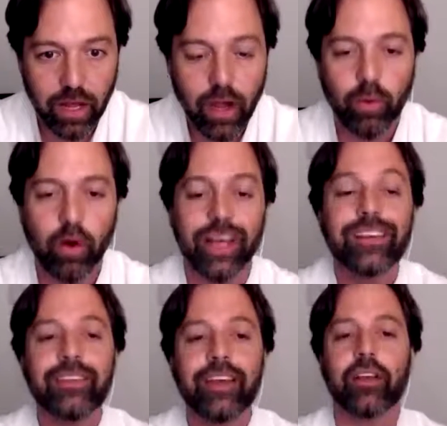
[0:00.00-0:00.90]
Well, is
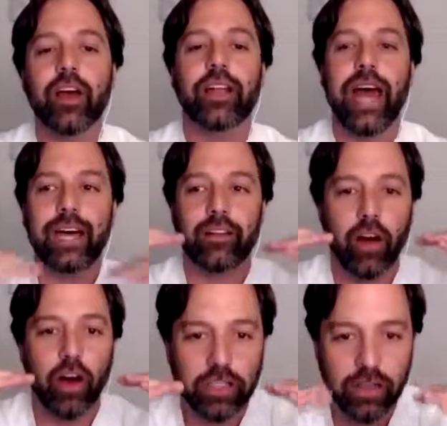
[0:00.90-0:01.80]
there an
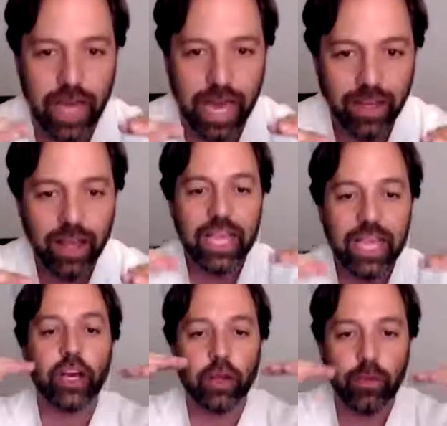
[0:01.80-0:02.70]
analog to that in
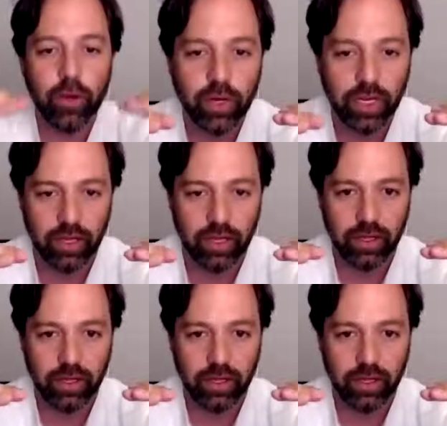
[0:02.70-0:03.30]
a community?